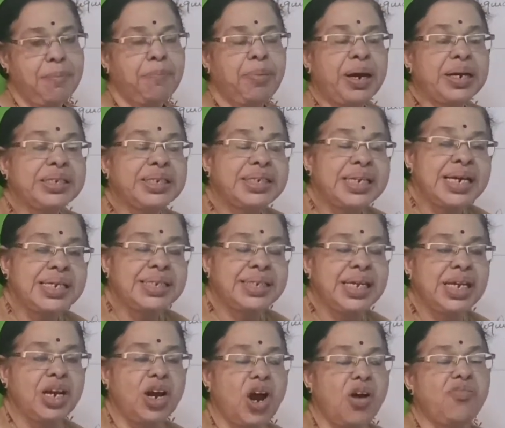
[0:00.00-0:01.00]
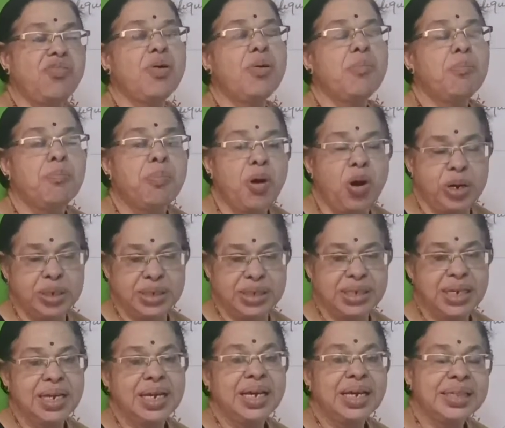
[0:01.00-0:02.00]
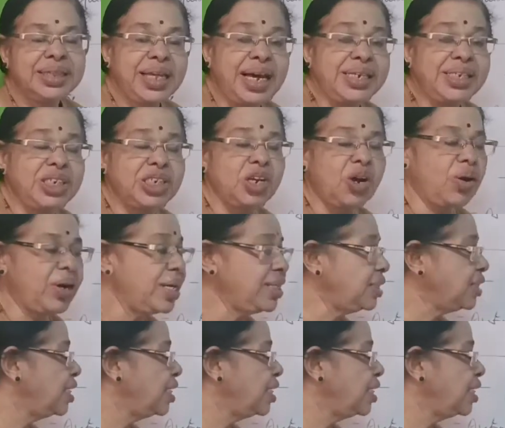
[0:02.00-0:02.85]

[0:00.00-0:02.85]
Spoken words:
purchasing of bonds. That's known as